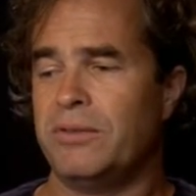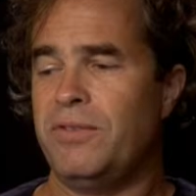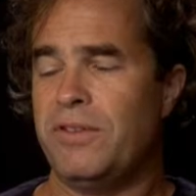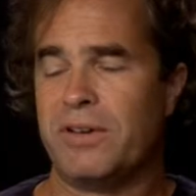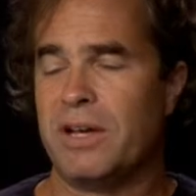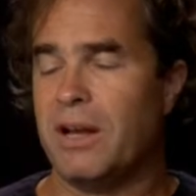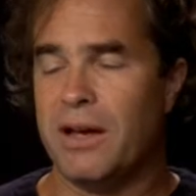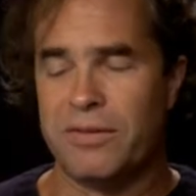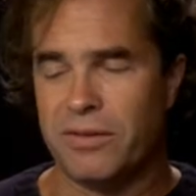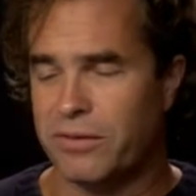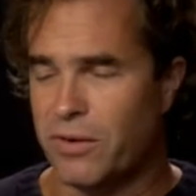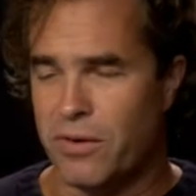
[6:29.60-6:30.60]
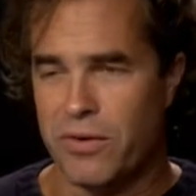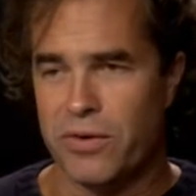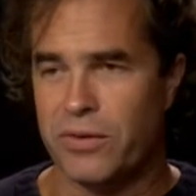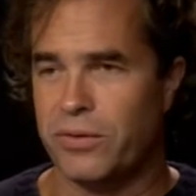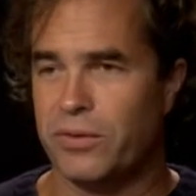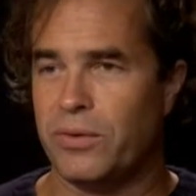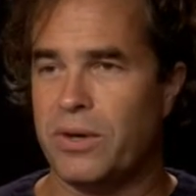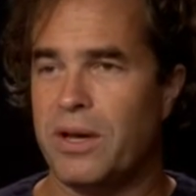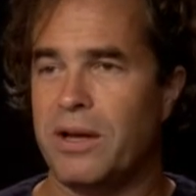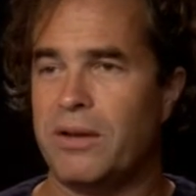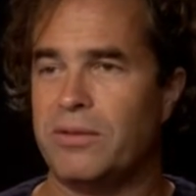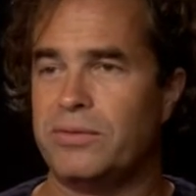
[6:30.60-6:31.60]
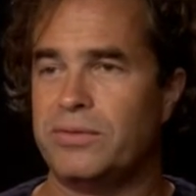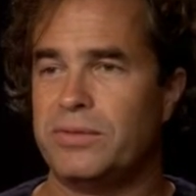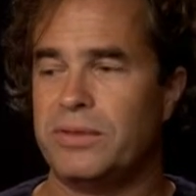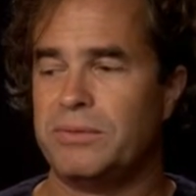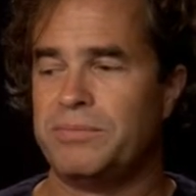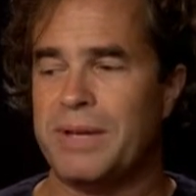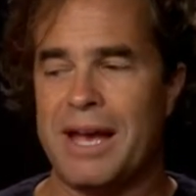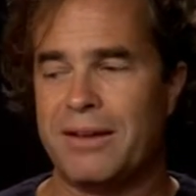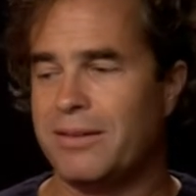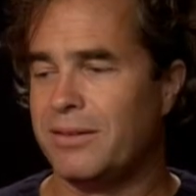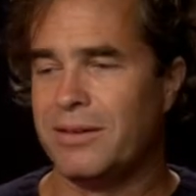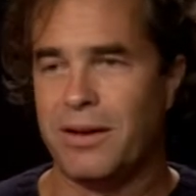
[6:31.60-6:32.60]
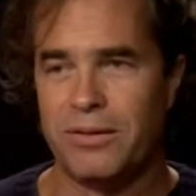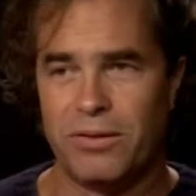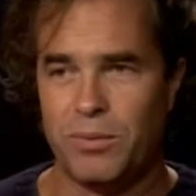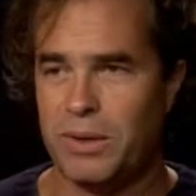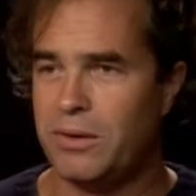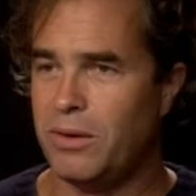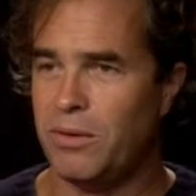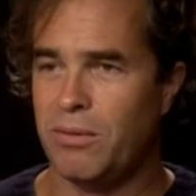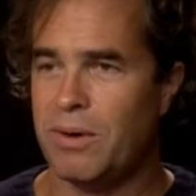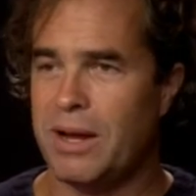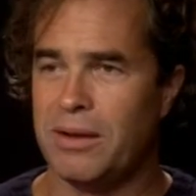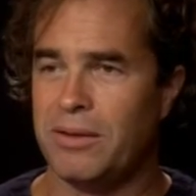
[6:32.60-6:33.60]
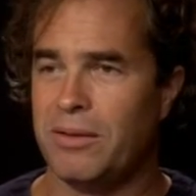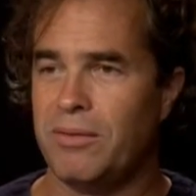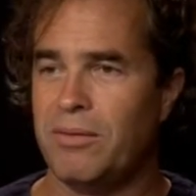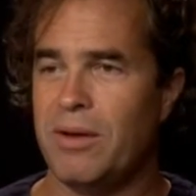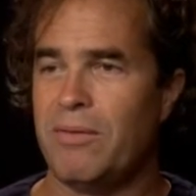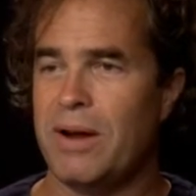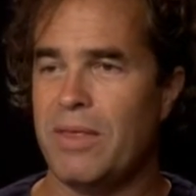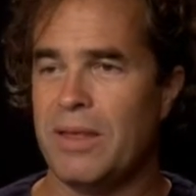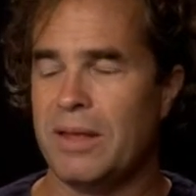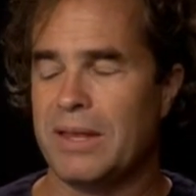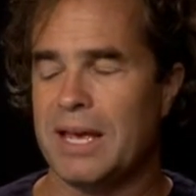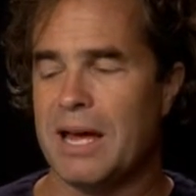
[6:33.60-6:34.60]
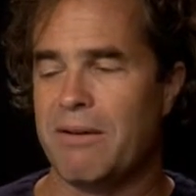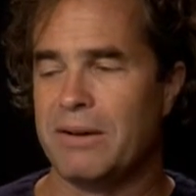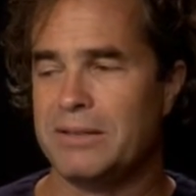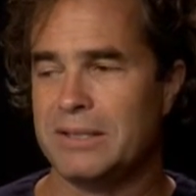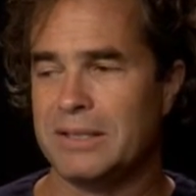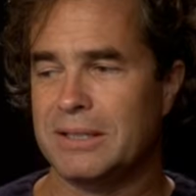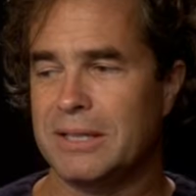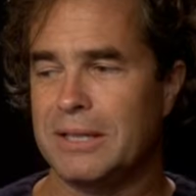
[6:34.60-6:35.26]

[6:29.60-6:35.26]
physicalise the songs or kind of exercises we'd do around the character.